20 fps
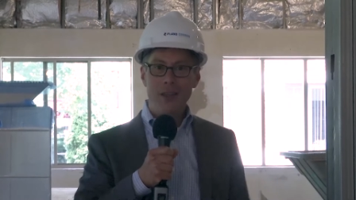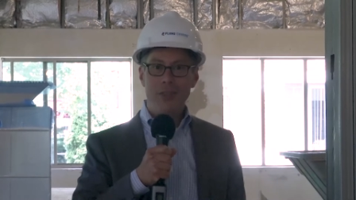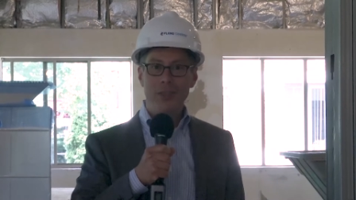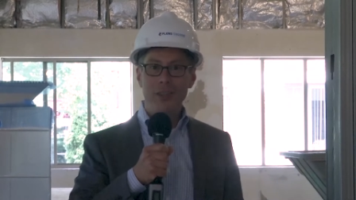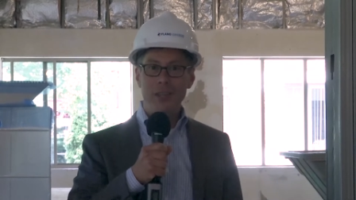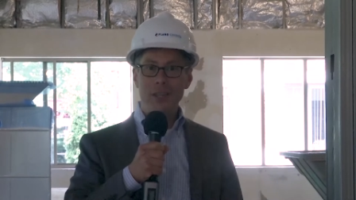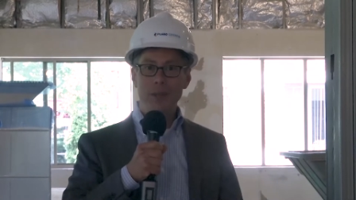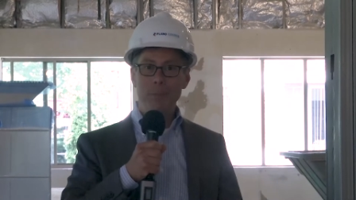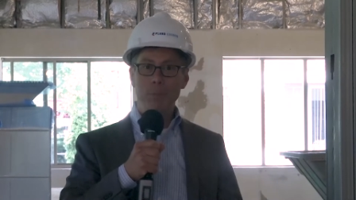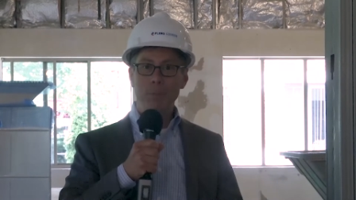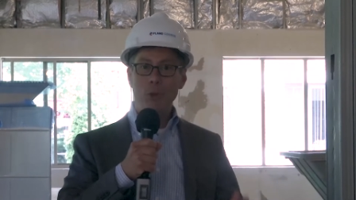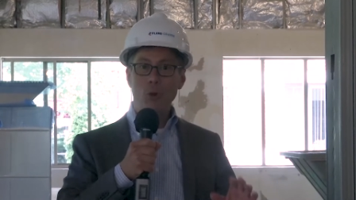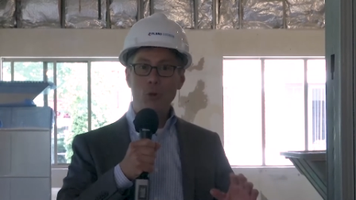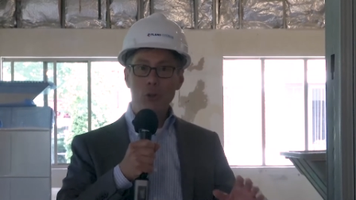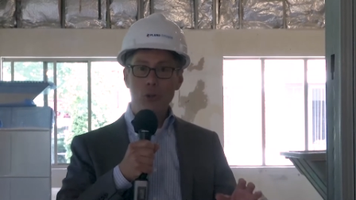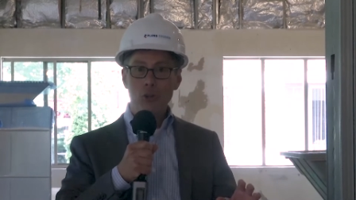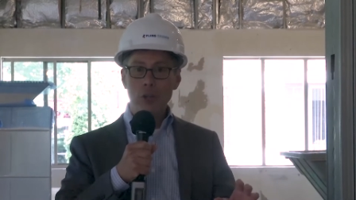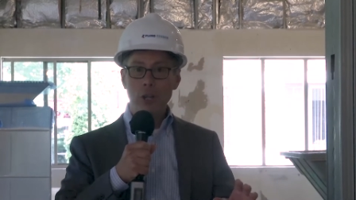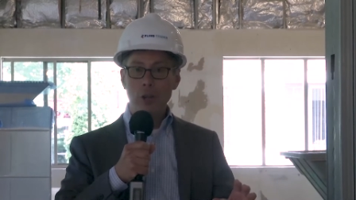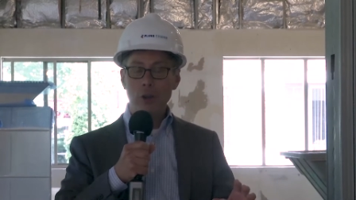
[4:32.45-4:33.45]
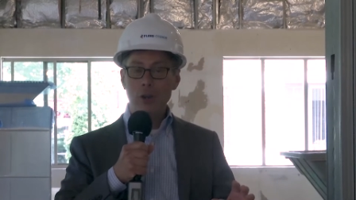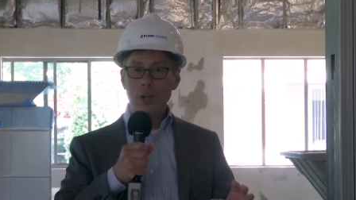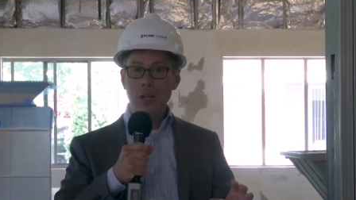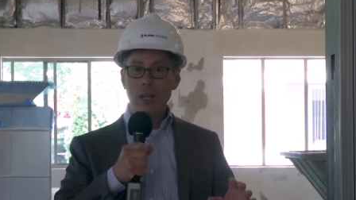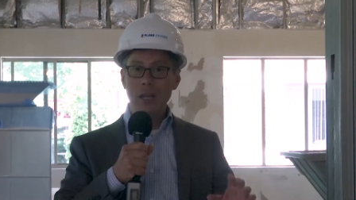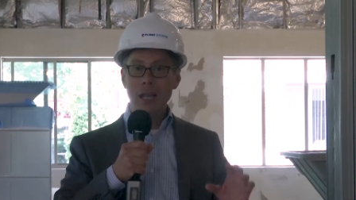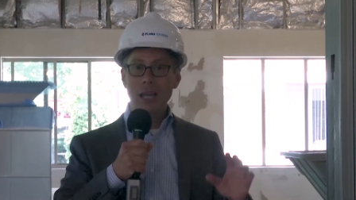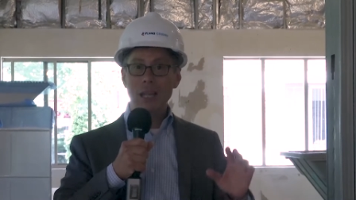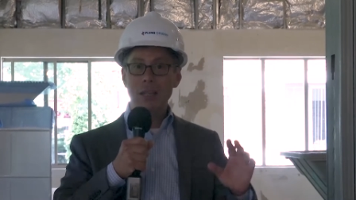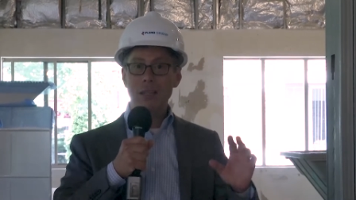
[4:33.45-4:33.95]
the billiard
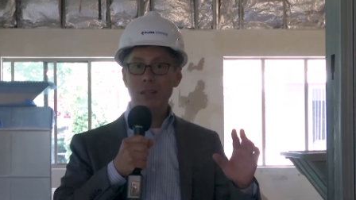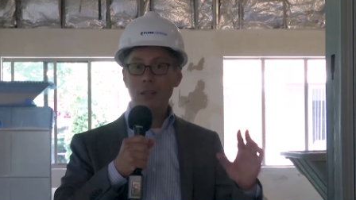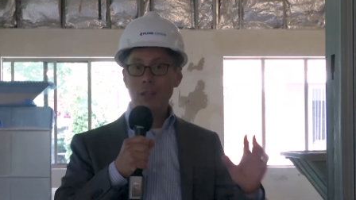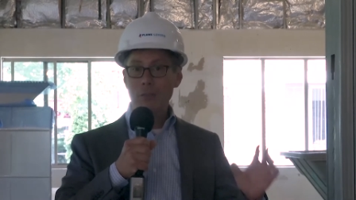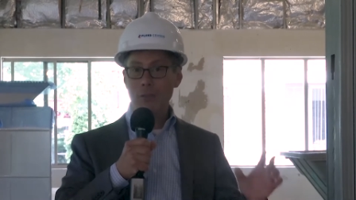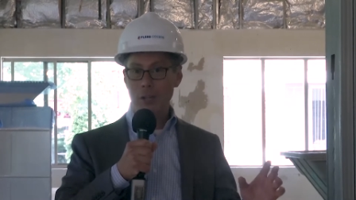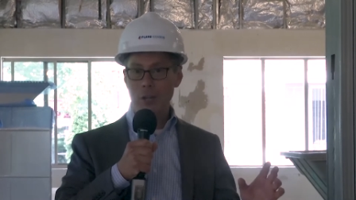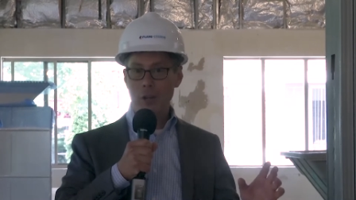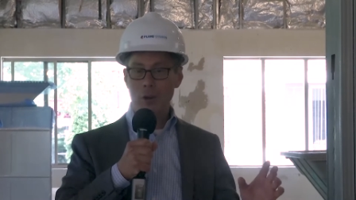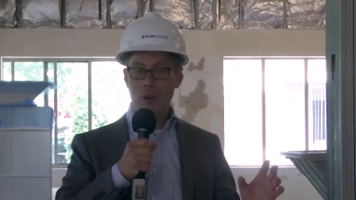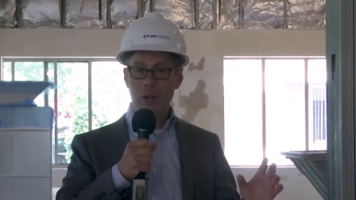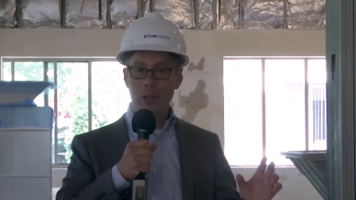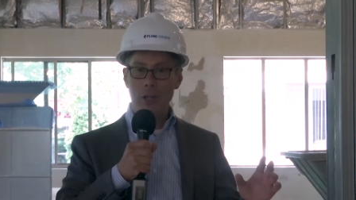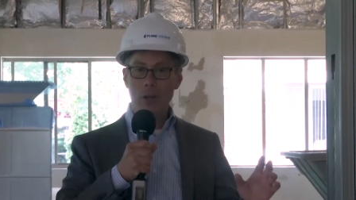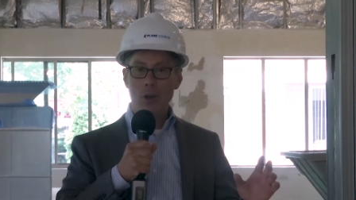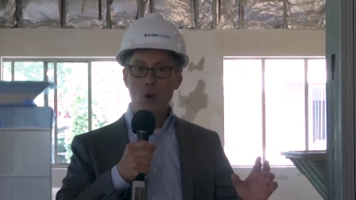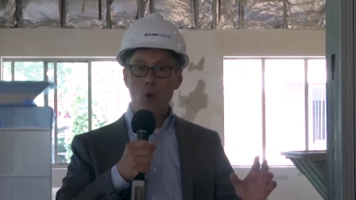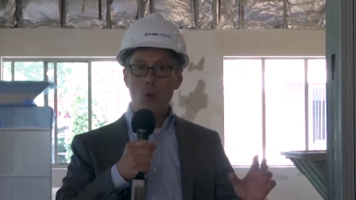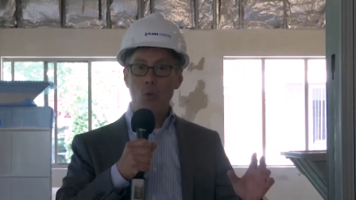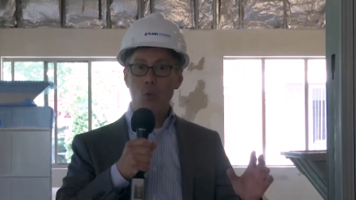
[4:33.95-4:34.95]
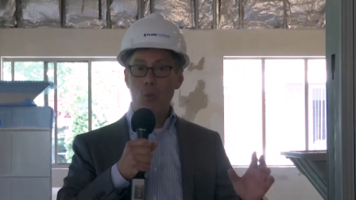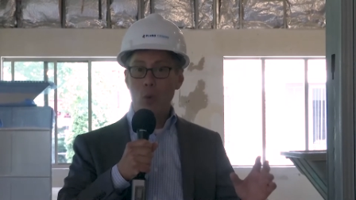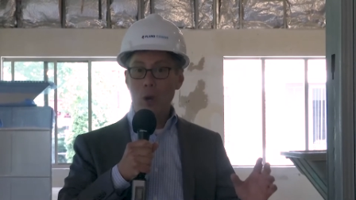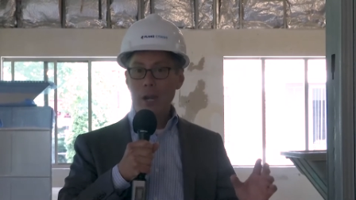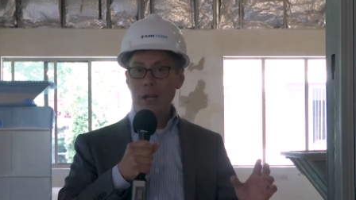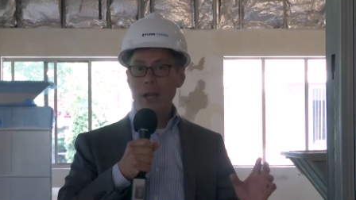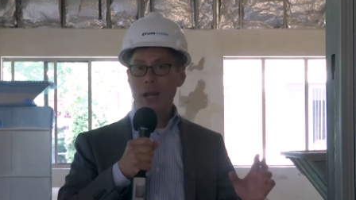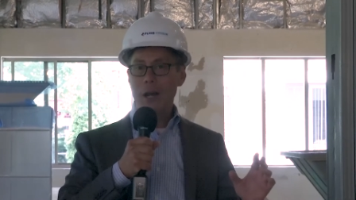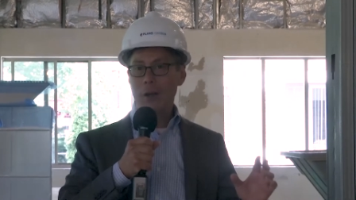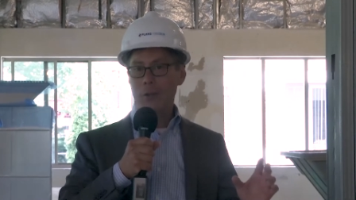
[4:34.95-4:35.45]
area and living area
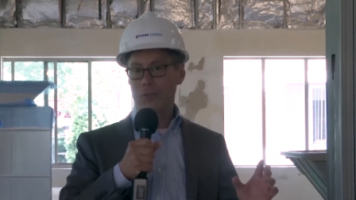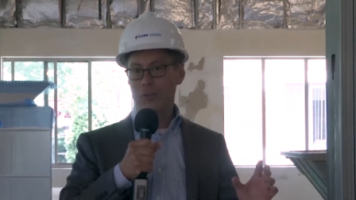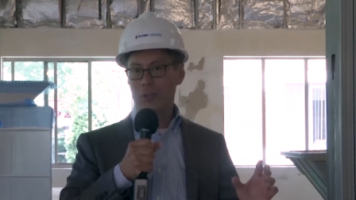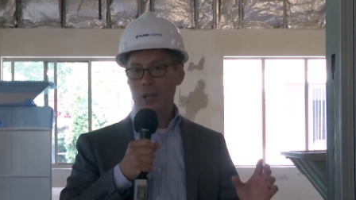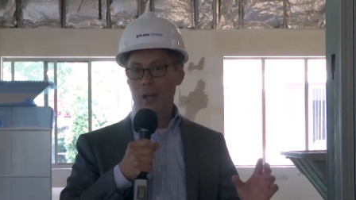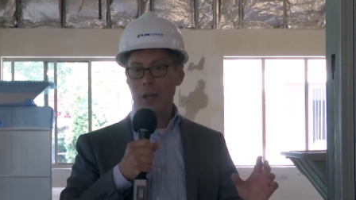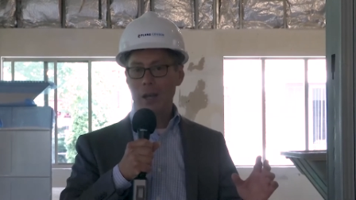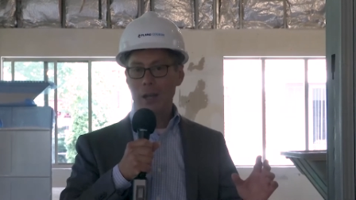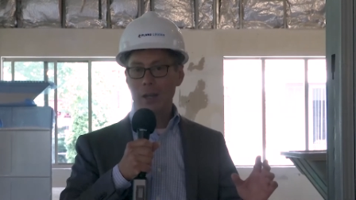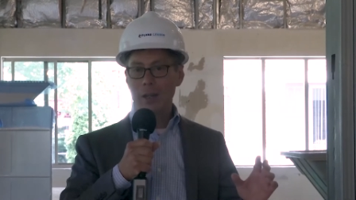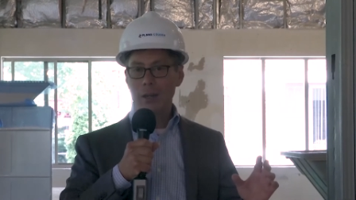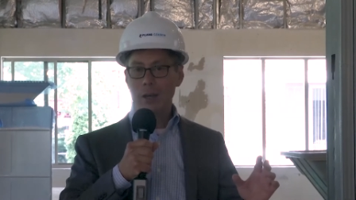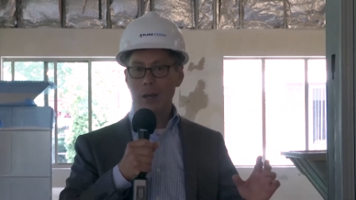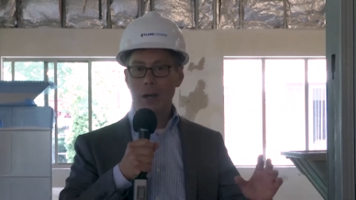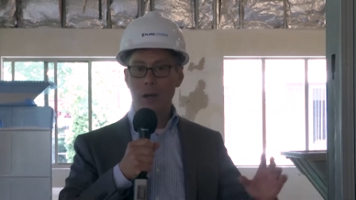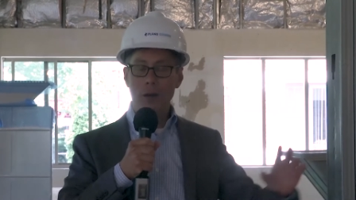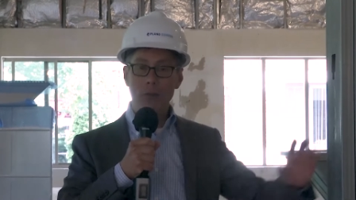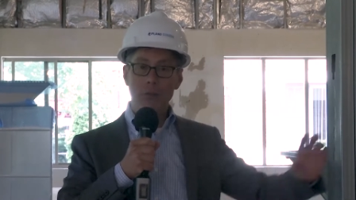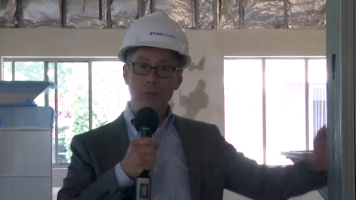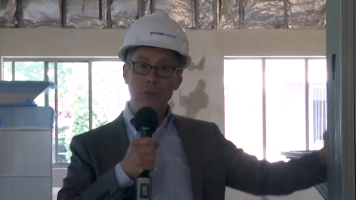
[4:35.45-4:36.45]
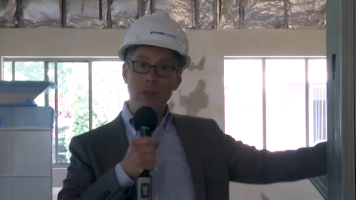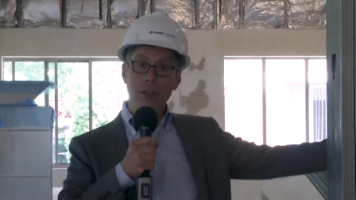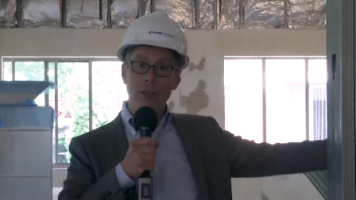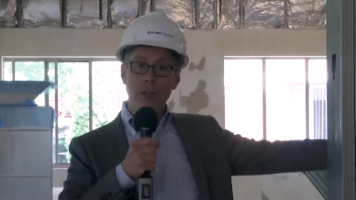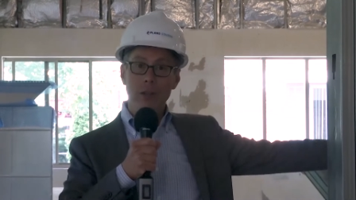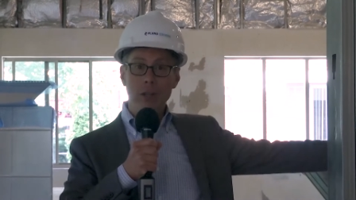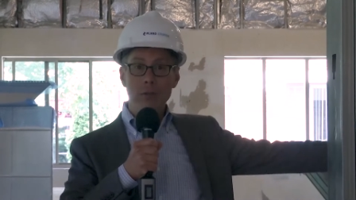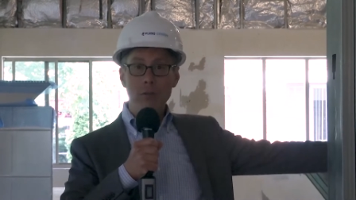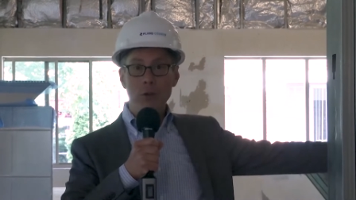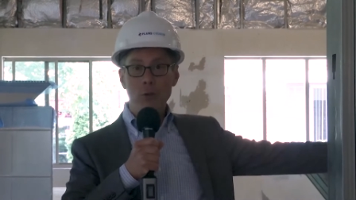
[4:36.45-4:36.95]
right outside of
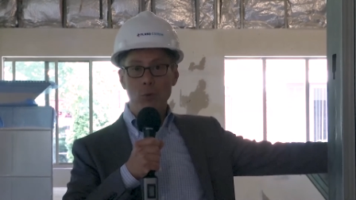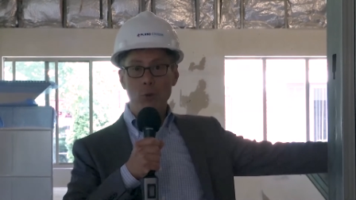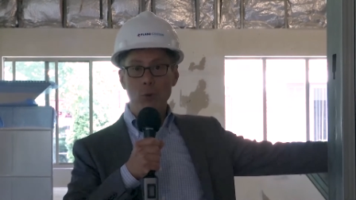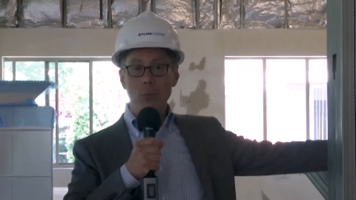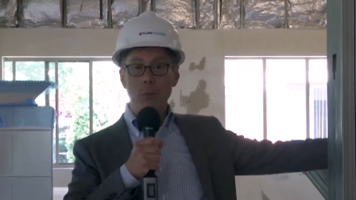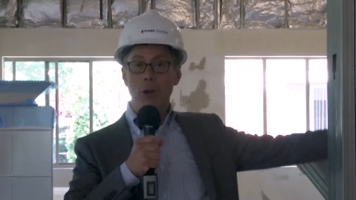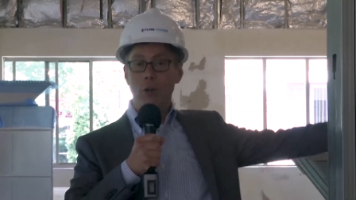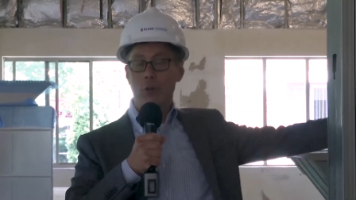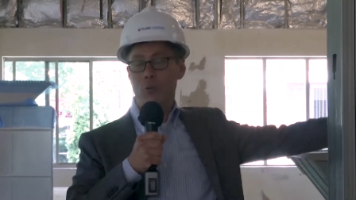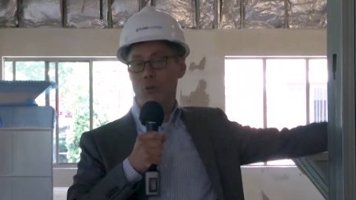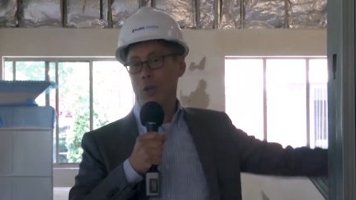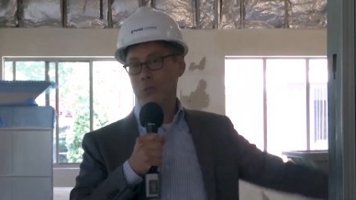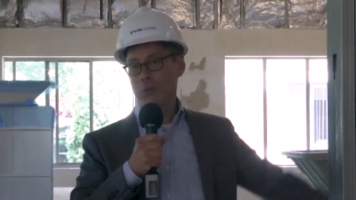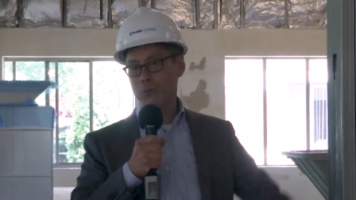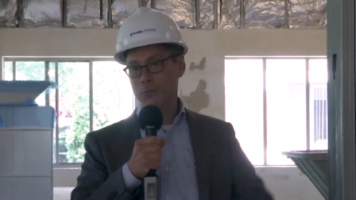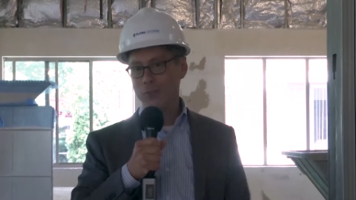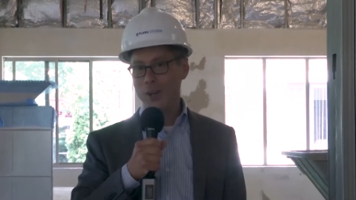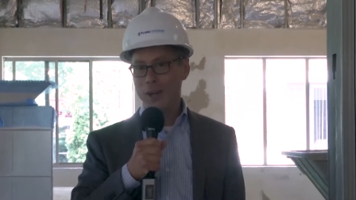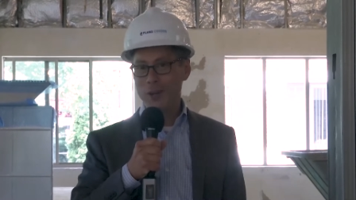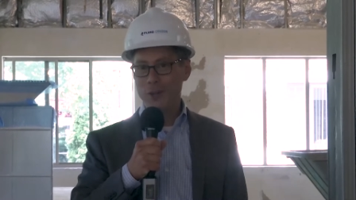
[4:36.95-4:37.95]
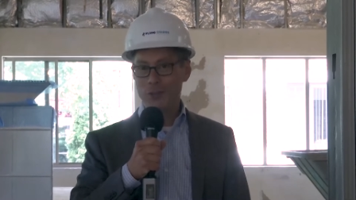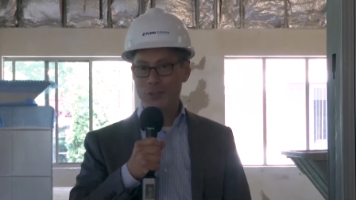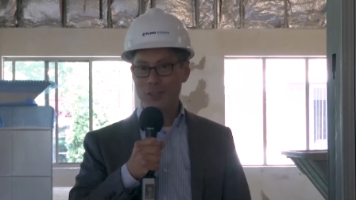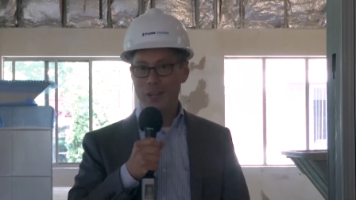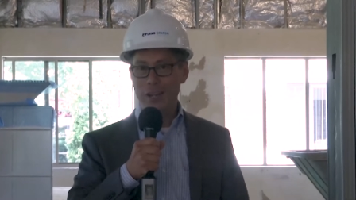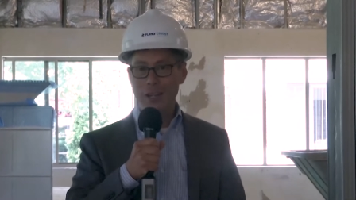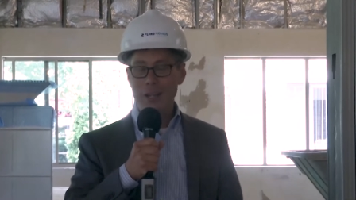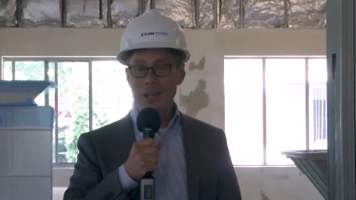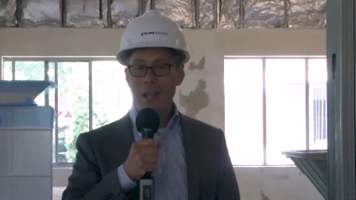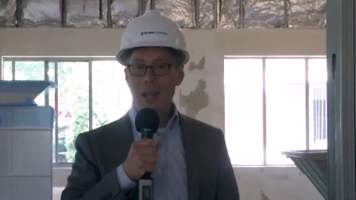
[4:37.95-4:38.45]
the living room across from
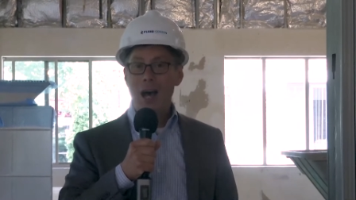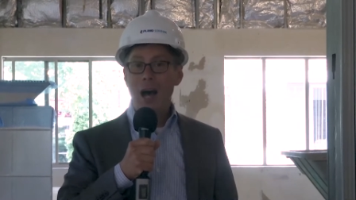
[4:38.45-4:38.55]
Fireside.